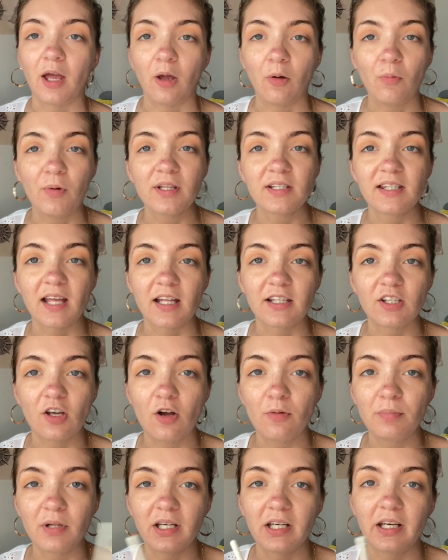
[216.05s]
Once that's all
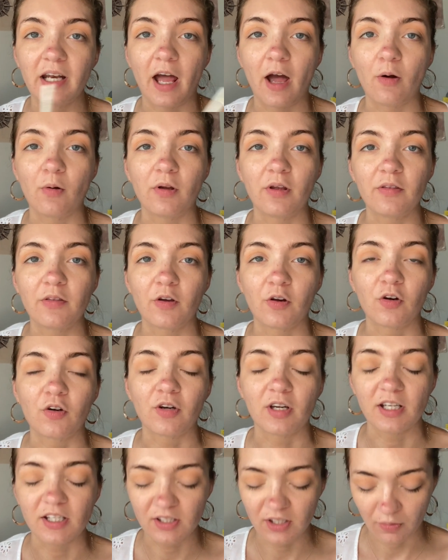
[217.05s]
blended out in the
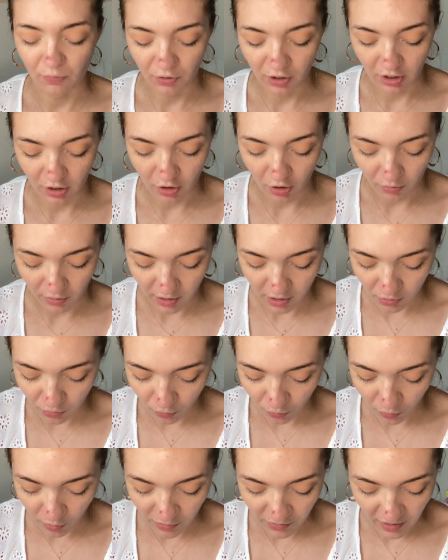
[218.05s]
crease, we're gonna go in
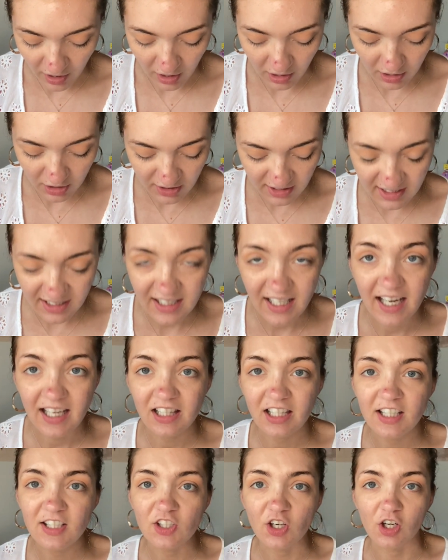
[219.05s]
with a
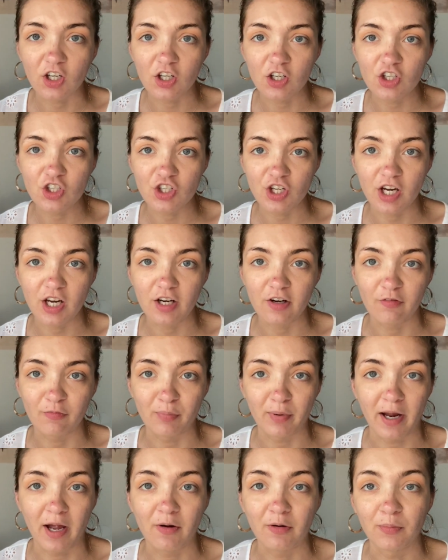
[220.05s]
slightly darker shade of
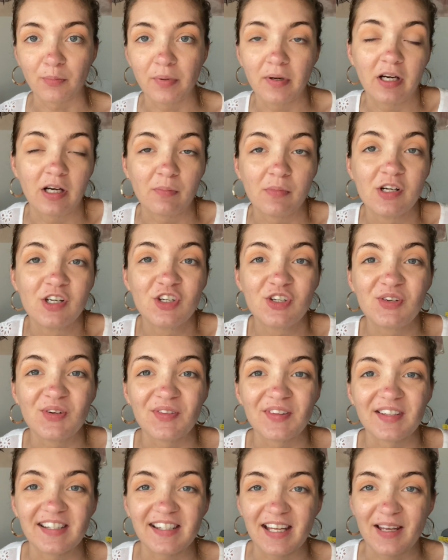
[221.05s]
brown and pretty much do
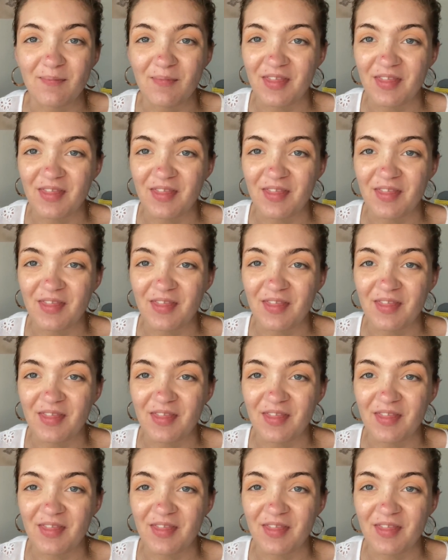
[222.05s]
the same